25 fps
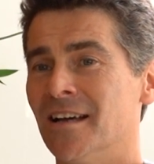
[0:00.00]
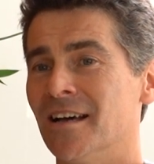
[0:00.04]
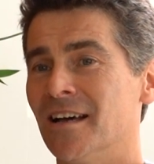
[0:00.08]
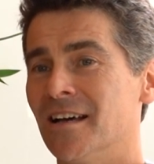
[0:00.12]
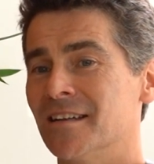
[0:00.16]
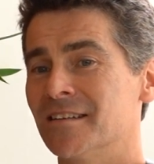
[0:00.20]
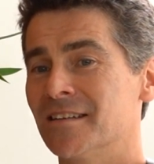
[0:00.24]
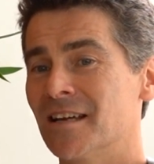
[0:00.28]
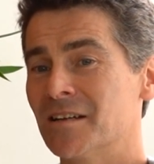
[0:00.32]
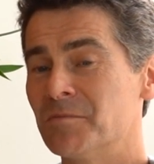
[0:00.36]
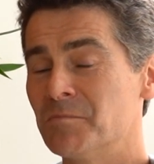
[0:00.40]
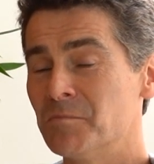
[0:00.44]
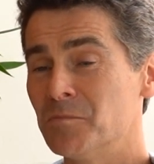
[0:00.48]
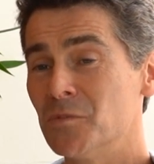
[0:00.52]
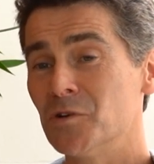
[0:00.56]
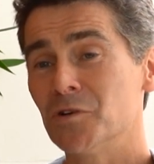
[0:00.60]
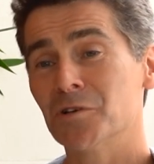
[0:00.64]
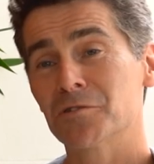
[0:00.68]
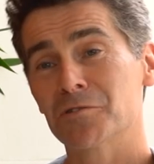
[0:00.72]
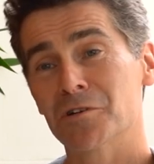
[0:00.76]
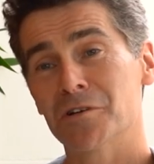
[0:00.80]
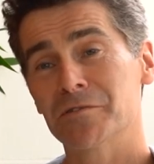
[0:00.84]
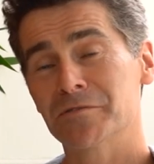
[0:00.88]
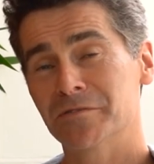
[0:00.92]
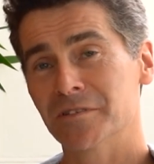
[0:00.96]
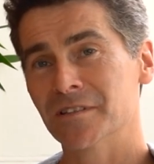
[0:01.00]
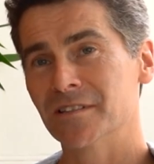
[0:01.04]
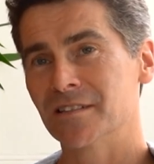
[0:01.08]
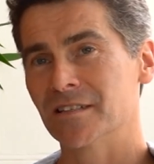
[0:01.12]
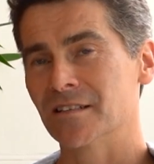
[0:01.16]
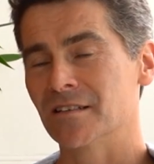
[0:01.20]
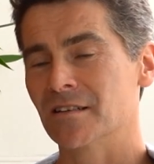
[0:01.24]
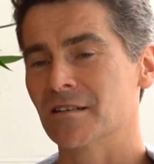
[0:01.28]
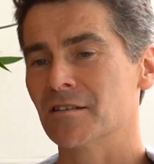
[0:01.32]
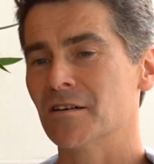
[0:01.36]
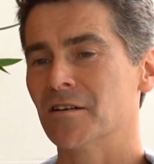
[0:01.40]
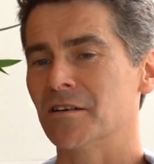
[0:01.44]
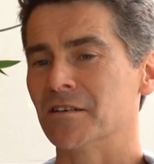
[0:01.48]
And then more often
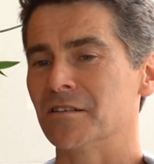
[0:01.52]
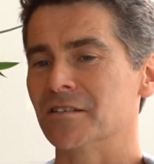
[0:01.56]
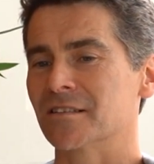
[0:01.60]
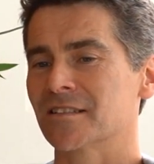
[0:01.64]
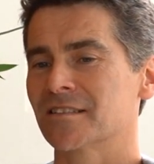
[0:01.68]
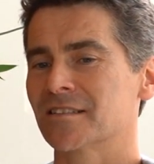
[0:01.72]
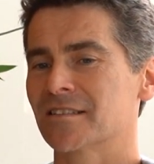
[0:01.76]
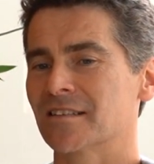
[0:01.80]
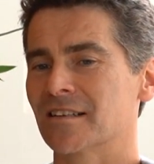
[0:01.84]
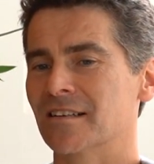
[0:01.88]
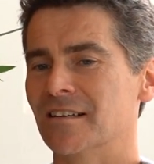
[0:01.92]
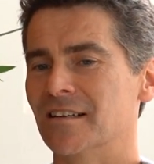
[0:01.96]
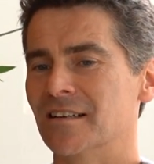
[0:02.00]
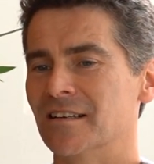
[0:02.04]
than not,